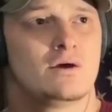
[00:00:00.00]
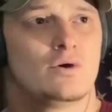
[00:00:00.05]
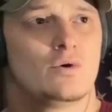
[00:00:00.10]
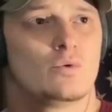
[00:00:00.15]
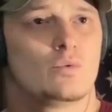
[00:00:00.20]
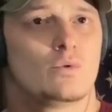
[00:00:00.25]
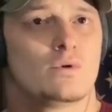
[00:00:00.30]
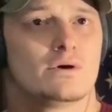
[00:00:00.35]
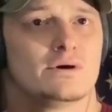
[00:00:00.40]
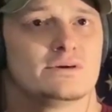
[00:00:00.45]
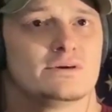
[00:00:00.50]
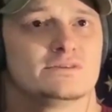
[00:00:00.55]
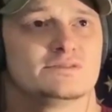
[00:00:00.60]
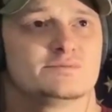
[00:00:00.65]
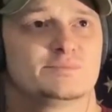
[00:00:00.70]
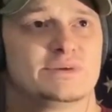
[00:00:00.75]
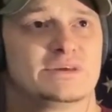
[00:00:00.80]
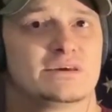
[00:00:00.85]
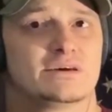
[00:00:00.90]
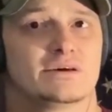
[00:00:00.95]
was
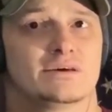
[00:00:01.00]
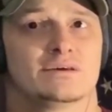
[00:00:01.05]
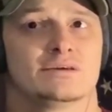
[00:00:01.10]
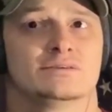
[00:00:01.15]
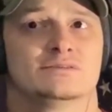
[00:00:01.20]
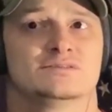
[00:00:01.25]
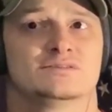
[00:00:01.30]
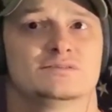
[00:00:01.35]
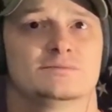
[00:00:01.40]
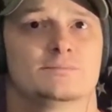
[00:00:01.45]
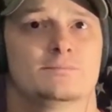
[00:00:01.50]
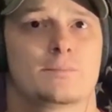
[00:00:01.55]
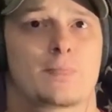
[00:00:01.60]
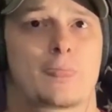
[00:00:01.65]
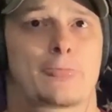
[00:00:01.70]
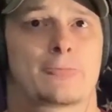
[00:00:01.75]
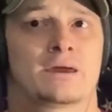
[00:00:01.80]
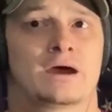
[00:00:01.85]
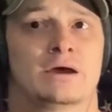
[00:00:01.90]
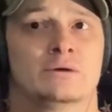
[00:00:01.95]
because
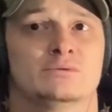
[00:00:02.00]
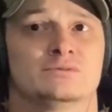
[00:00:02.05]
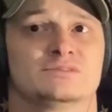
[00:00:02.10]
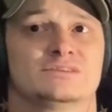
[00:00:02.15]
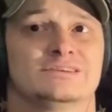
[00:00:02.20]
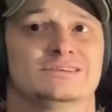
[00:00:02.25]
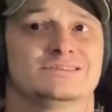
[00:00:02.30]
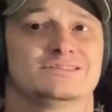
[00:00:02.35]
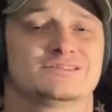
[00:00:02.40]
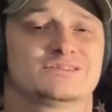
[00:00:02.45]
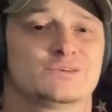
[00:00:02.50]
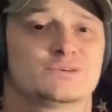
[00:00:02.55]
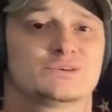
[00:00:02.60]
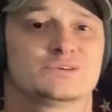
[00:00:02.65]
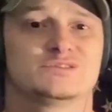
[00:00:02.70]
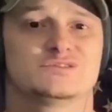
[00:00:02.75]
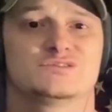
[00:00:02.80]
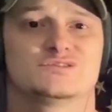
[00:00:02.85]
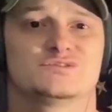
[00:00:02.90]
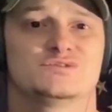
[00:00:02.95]
I was getting so
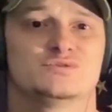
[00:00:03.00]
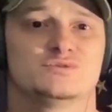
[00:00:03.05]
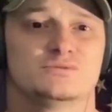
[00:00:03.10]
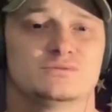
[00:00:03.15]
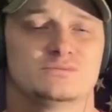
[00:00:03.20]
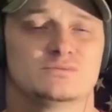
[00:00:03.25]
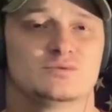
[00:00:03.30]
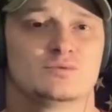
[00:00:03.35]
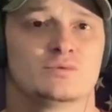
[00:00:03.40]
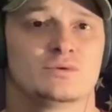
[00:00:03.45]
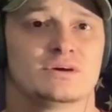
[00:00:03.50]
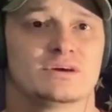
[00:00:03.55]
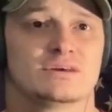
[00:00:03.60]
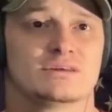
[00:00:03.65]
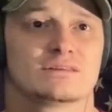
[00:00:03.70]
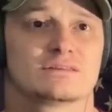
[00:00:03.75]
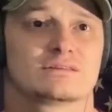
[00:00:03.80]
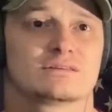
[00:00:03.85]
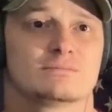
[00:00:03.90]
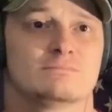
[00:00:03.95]
consumed
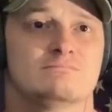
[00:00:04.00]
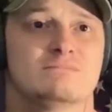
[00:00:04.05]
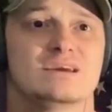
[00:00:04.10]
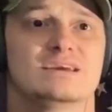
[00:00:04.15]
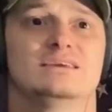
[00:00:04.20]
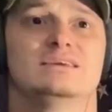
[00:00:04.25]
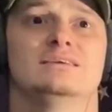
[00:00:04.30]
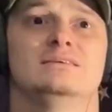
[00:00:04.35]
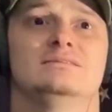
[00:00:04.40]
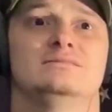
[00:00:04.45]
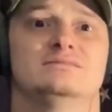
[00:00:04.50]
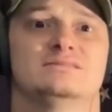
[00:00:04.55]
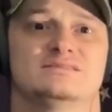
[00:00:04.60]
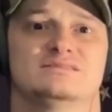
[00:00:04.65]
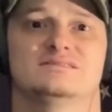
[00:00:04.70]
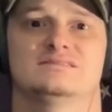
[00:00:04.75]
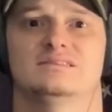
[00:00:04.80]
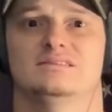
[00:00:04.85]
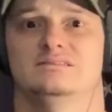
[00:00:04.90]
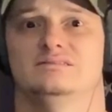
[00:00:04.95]
with making this
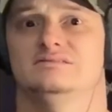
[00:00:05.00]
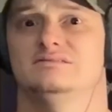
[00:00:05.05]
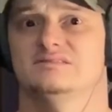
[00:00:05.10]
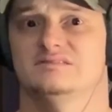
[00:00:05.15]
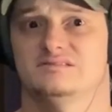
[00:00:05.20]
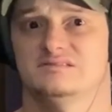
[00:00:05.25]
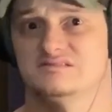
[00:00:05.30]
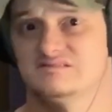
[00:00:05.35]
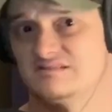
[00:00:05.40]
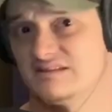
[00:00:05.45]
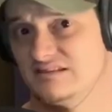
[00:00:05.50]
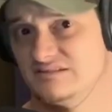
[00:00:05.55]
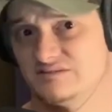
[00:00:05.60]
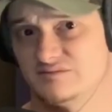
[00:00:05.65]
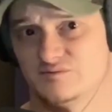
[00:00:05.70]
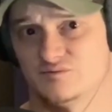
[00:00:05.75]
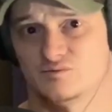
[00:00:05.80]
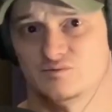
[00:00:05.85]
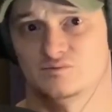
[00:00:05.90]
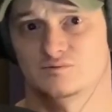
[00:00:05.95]
thing
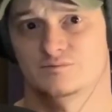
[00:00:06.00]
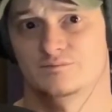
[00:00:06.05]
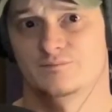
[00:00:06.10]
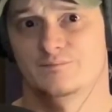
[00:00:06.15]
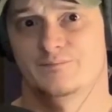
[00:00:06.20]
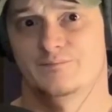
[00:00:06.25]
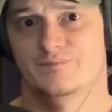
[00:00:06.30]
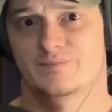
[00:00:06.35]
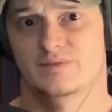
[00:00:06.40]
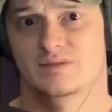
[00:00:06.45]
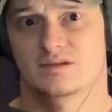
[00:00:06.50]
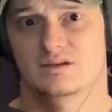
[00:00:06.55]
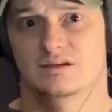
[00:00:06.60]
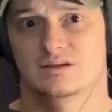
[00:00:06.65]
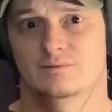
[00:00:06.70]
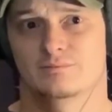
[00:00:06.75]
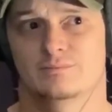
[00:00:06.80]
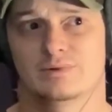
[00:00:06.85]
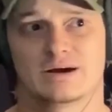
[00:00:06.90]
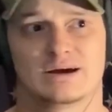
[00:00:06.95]
successful
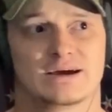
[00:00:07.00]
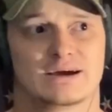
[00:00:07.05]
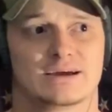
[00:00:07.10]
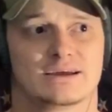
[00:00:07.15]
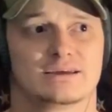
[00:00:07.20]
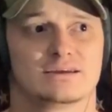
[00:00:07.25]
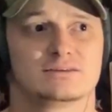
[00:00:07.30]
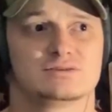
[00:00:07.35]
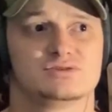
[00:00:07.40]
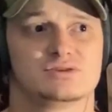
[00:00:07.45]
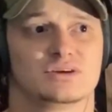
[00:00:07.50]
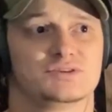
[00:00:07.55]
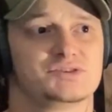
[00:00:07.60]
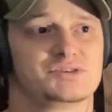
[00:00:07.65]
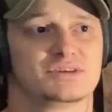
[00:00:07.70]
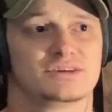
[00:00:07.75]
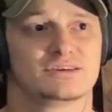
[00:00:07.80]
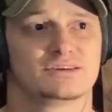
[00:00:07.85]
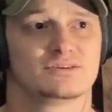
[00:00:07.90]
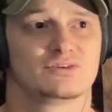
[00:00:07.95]
by
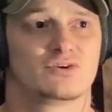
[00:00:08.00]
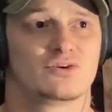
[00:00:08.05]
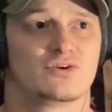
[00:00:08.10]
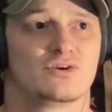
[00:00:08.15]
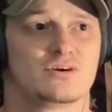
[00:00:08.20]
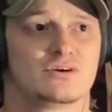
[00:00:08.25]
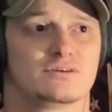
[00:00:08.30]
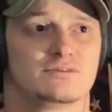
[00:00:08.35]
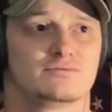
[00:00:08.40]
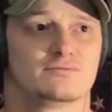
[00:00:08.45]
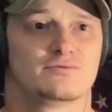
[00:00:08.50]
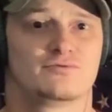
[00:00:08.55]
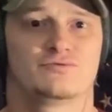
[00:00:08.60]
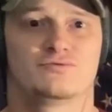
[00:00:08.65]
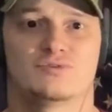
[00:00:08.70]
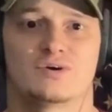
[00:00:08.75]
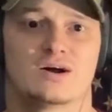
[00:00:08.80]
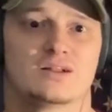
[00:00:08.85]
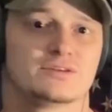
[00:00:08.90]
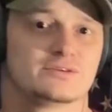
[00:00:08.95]
judging it on
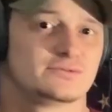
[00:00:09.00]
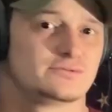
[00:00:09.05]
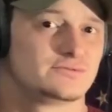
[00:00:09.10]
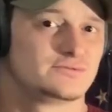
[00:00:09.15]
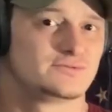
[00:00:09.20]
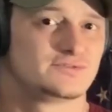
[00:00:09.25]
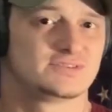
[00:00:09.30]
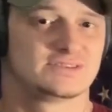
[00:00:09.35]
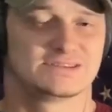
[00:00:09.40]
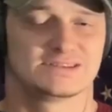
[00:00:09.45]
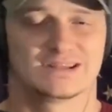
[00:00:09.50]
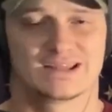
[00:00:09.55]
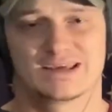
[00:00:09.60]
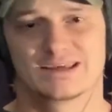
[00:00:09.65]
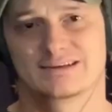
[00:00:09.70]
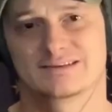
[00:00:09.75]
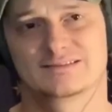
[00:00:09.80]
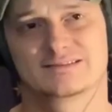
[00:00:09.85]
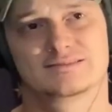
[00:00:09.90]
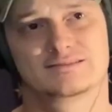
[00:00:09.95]
follows and
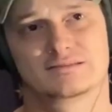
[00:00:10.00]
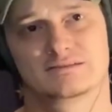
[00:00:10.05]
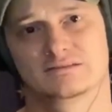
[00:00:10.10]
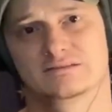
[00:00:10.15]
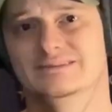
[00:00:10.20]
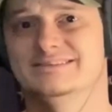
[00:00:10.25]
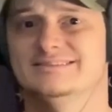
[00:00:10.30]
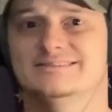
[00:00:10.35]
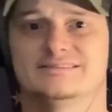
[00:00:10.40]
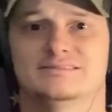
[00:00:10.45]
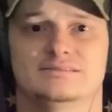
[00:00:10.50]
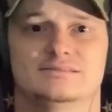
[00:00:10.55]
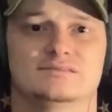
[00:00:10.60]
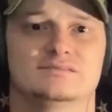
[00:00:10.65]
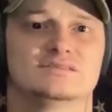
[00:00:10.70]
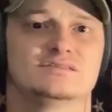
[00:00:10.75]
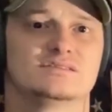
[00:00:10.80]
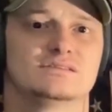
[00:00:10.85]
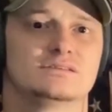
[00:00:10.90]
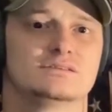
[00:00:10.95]
likes and
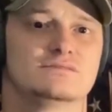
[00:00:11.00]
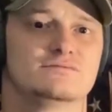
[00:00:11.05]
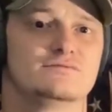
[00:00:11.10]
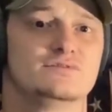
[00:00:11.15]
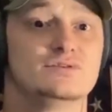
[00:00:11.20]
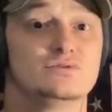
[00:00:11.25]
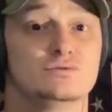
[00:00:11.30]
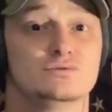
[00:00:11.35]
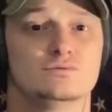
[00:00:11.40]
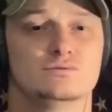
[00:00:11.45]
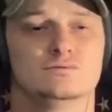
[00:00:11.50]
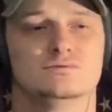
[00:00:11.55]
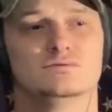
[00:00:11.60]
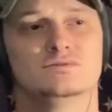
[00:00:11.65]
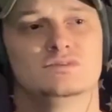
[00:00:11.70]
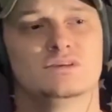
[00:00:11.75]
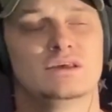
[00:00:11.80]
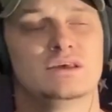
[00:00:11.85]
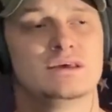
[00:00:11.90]
listens and views,